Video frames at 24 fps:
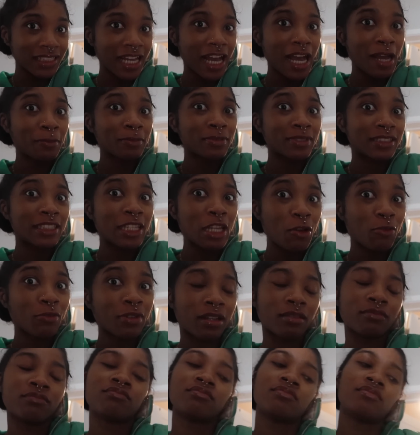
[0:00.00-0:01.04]
I'm still
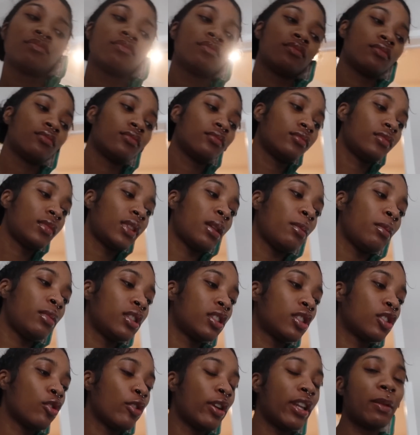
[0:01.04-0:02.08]
not let me
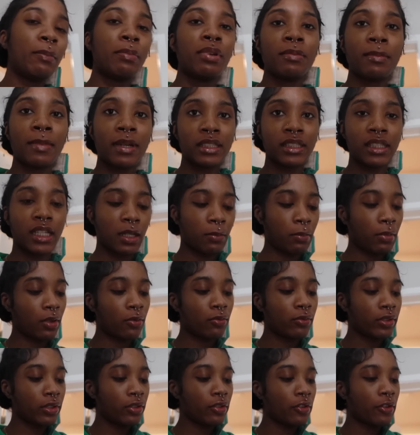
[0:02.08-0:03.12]
just go ahead and put my sock back
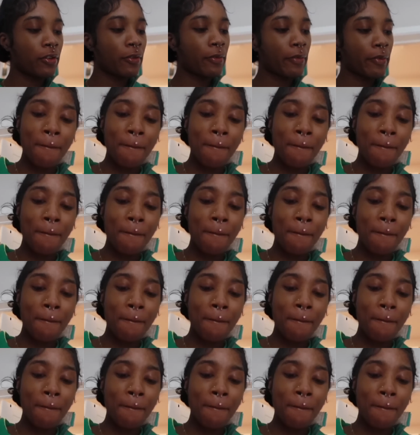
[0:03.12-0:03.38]
on y'all